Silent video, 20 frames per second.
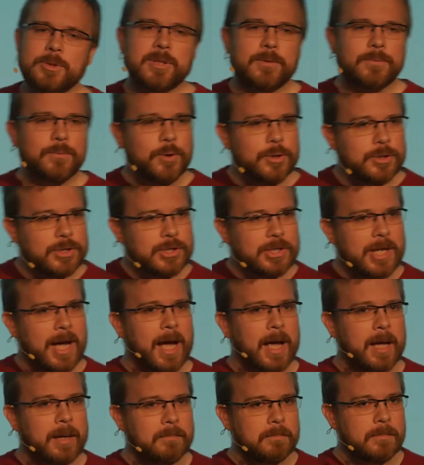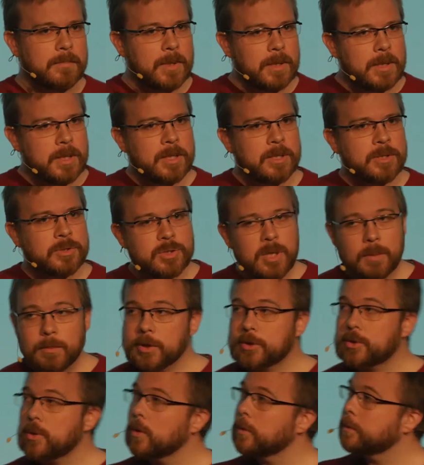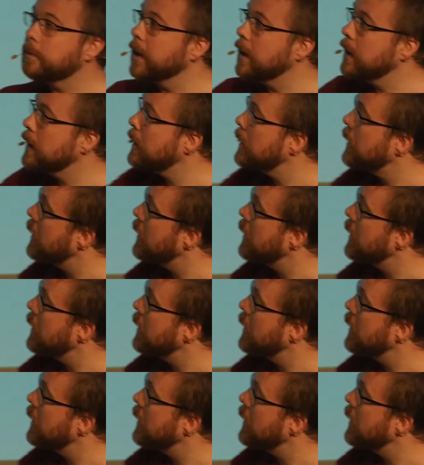was the first time someone told me